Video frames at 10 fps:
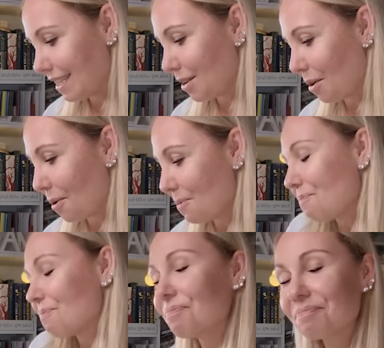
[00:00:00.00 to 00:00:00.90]
So
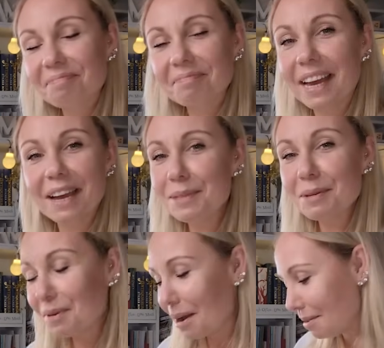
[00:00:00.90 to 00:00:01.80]
I'm
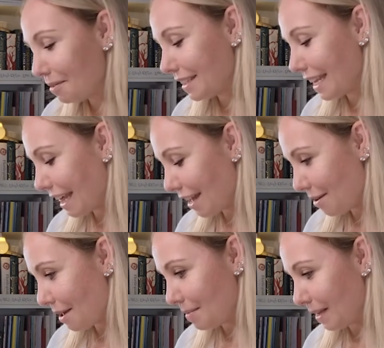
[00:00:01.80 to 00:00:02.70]
so proud of it, and
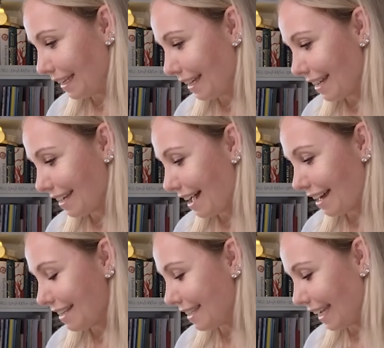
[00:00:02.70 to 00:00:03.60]
thank you, Emily,
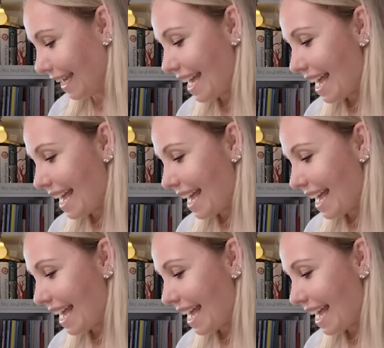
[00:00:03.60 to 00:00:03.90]
honestly.